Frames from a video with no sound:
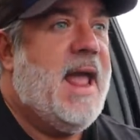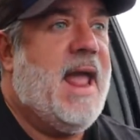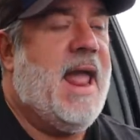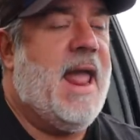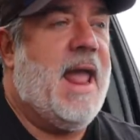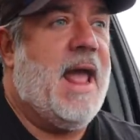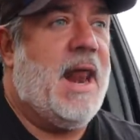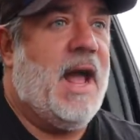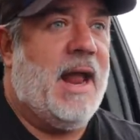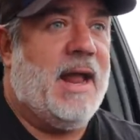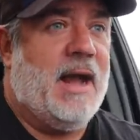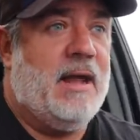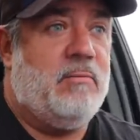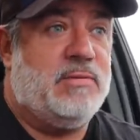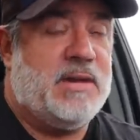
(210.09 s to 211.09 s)
and I
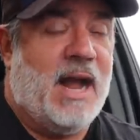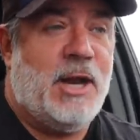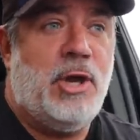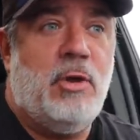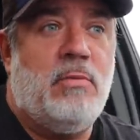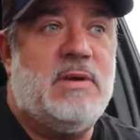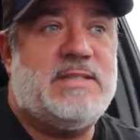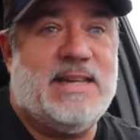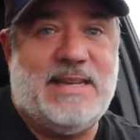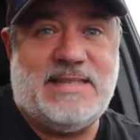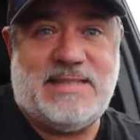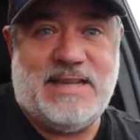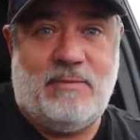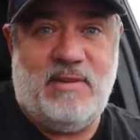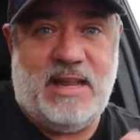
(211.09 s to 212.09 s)
got, was, I knew it was like
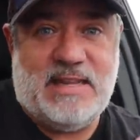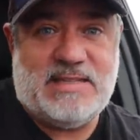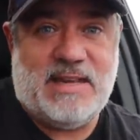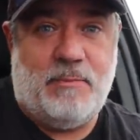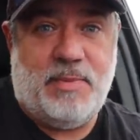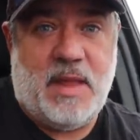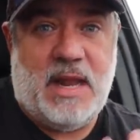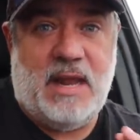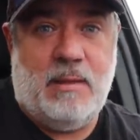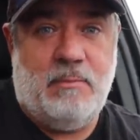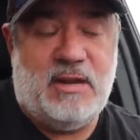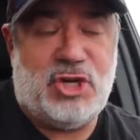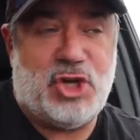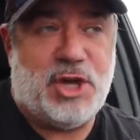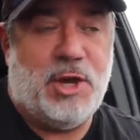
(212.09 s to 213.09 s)
70 something in
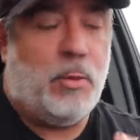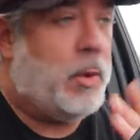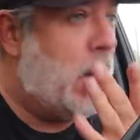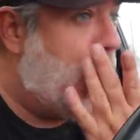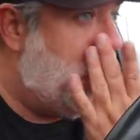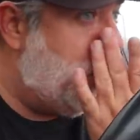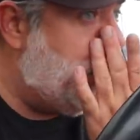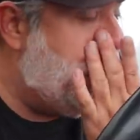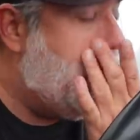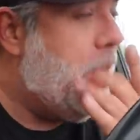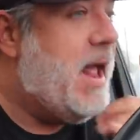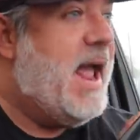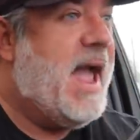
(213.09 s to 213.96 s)
Michigan Road